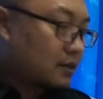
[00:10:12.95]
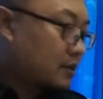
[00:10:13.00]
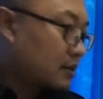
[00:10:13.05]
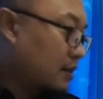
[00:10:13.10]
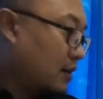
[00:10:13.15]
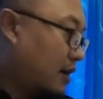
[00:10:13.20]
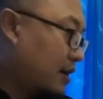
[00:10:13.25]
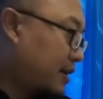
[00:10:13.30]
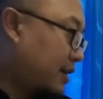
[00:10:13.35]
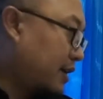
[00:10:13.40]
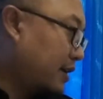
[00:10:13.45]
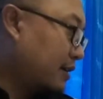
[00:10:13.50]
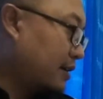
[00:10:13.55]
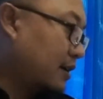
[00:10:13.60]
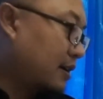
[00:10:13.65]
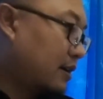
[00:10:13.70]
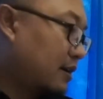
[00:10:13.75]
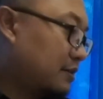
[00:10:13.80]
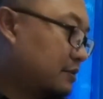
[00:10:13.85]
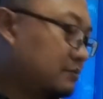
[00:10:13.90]
Okay,
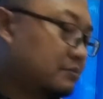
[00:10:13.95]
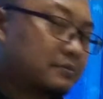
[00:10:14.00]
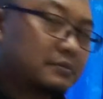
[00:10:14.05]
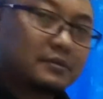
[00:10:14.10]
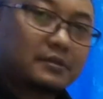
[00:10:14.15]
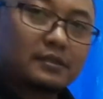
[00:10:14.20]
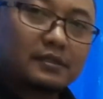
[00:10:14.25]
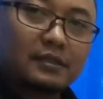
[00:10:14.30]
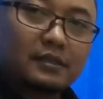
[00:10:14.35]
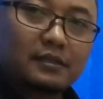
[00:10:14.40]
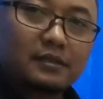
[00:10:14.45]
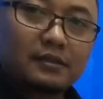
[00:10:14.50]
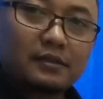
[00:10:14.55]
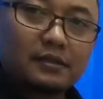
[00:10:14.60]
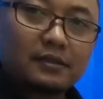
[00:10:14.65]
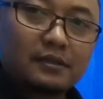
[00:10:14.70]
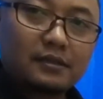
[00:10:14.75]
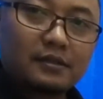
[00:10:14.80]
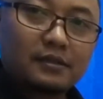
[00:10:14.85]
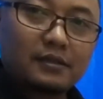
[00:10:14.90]

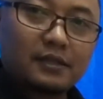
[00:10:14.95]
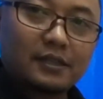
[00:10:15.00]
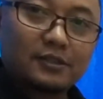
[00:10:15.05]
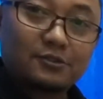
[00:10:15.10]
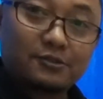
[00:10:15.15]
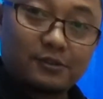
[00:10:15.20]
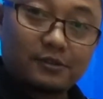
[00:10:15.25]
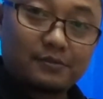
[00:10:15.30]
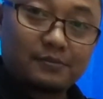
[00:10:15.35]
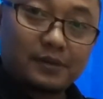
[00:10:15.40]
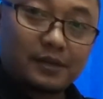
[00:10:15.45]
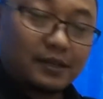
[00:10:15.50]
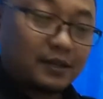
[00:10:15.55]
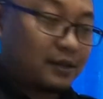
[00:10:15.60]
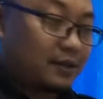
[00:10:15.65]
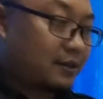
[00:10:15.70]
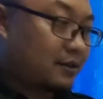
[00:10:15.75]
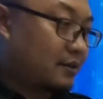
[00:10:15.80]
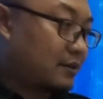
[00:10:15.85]
that's all my